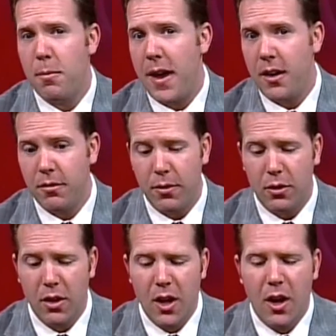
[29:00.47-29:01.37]

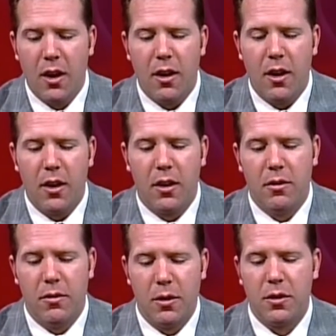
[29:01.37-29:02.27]
painful.
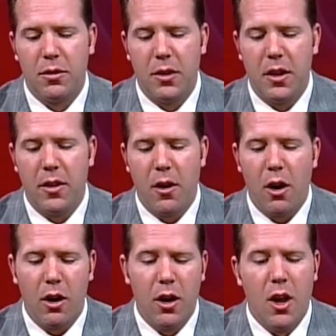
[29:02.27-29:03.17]
Conversely, there
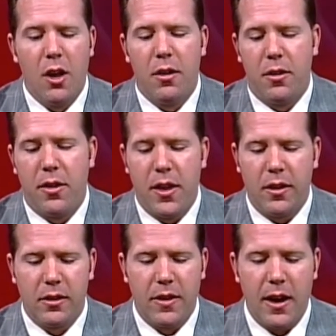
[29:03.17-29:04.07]
are
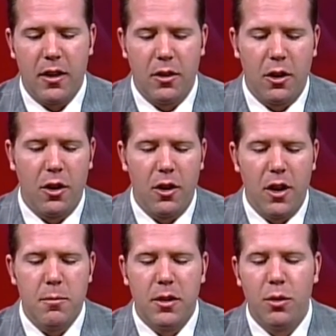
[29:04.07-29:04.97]
things that can occur
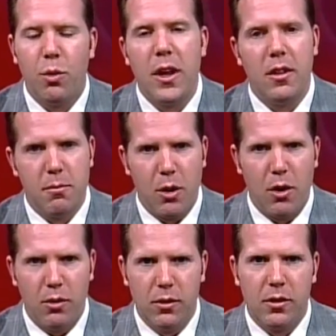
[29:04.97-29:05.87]
in between the
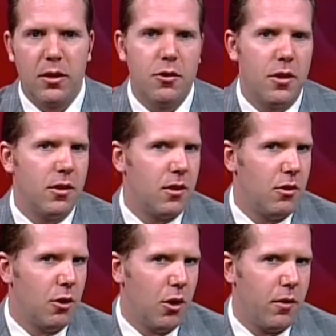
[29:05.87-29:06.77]
bones, such as
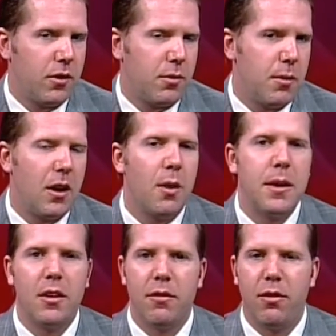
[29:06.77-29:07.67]
nerves
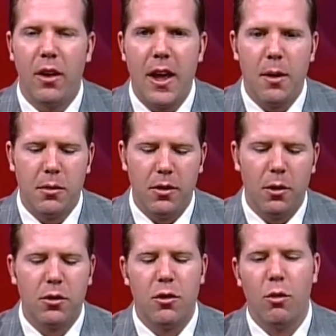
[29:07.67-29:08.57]
becoming inflamed, and
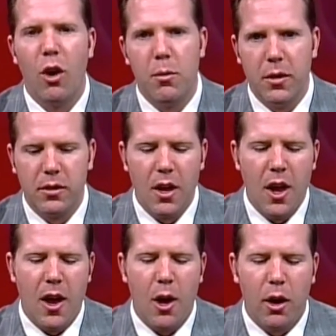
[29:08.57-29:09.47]
those are neuromas.
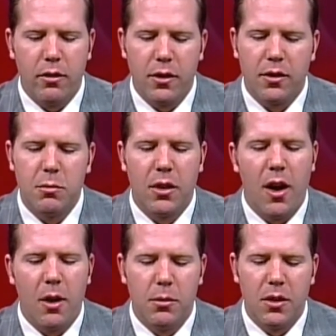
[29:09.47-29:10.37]
However,
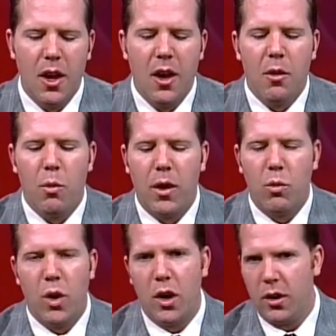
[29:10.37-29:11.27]
sometimes when
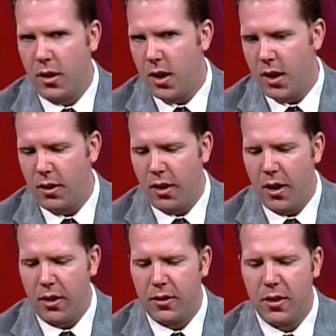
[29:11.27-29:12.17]
one
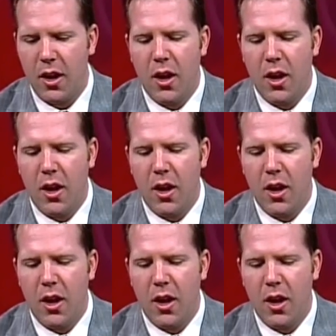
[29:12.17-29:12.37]
cannot